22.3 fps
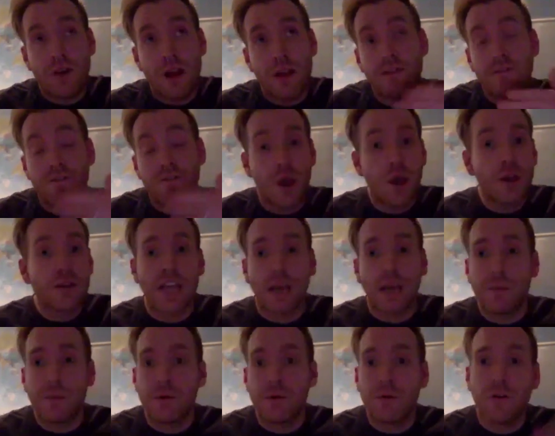first
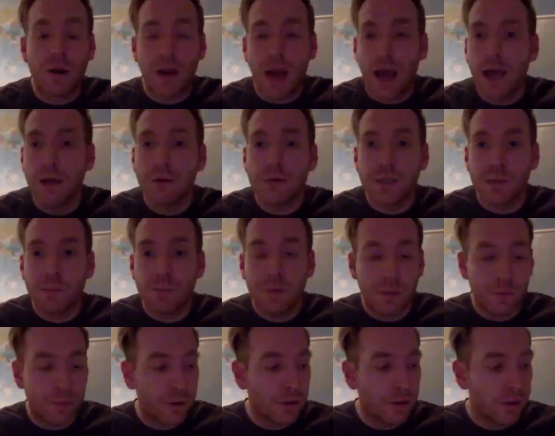time around housing
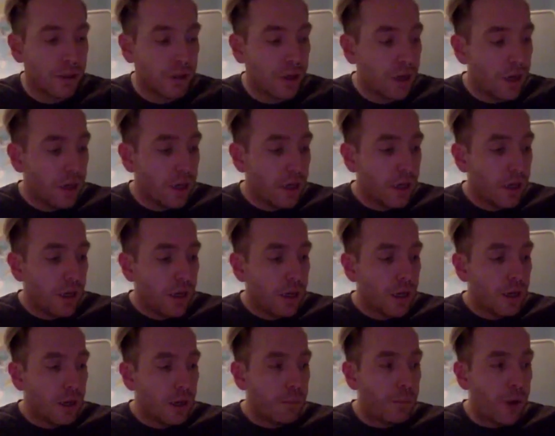people.
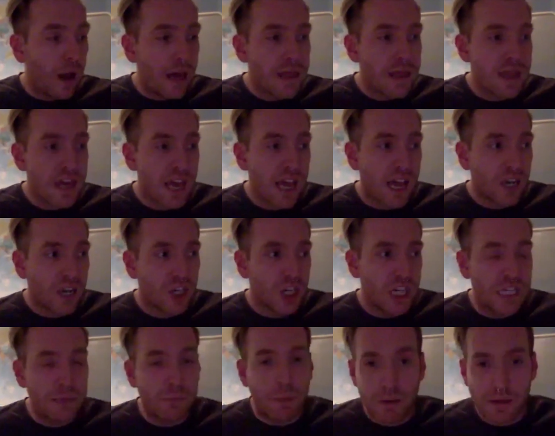But I think actually
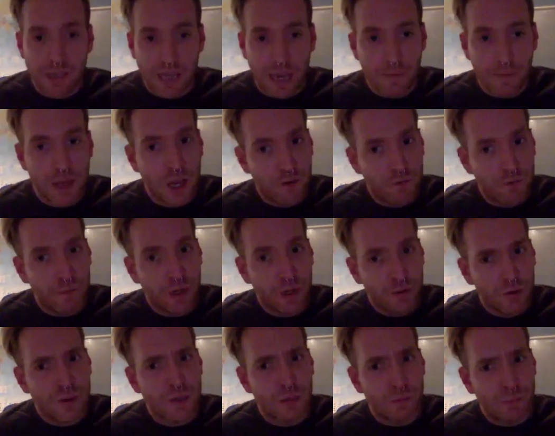it's about time the government
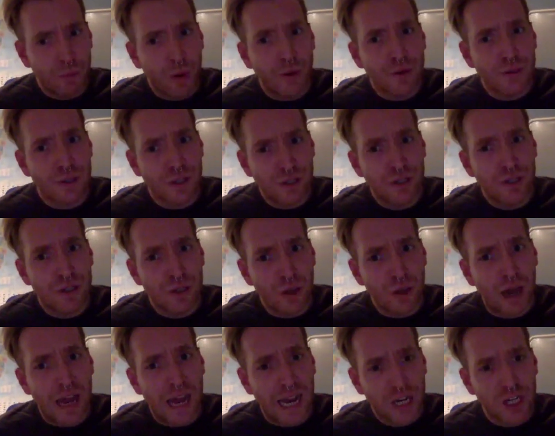grew some balls and just
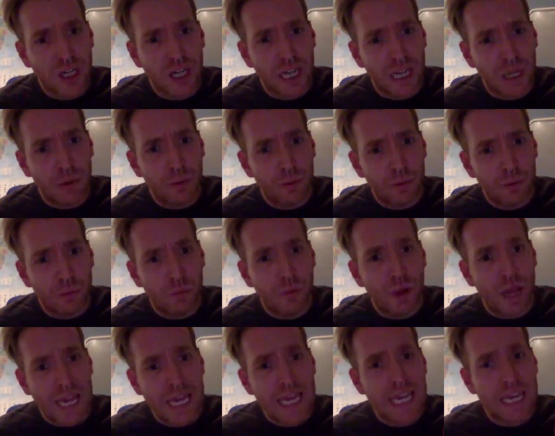thought, actually,
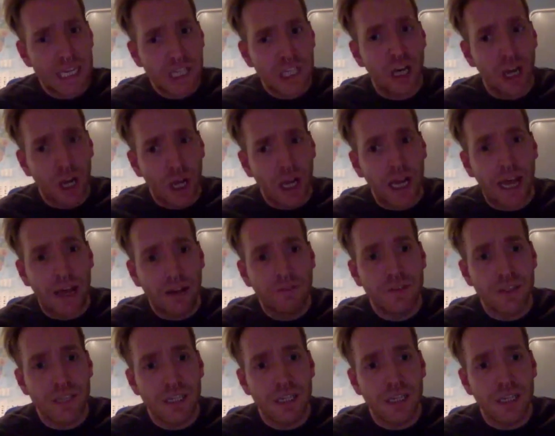we're here to look
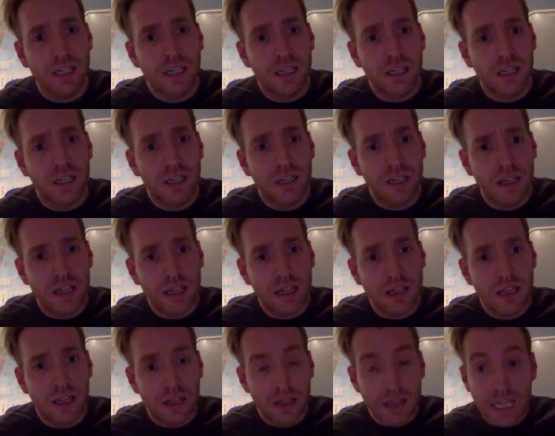after
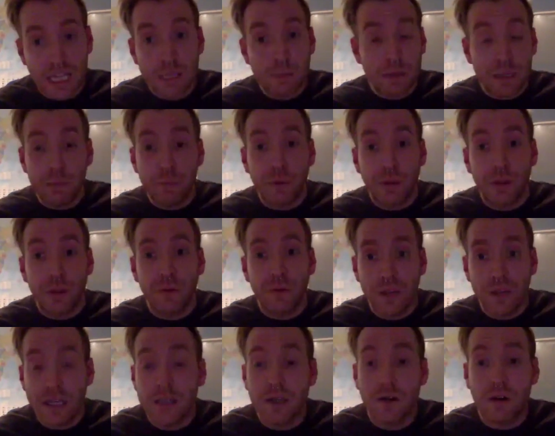these people.
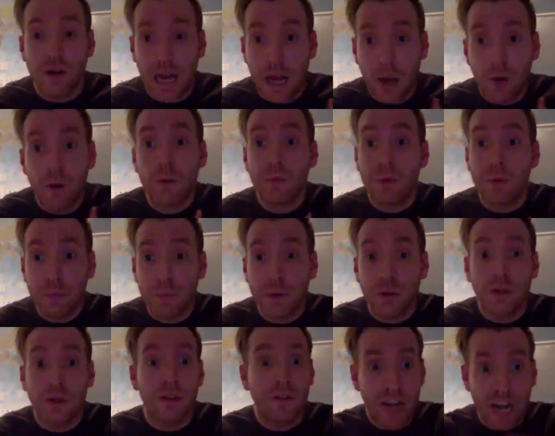These are our
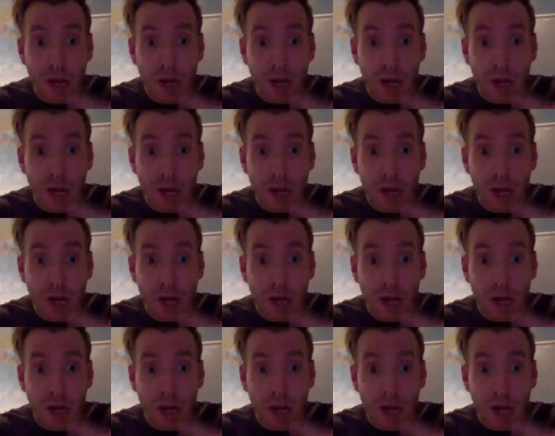people. They're in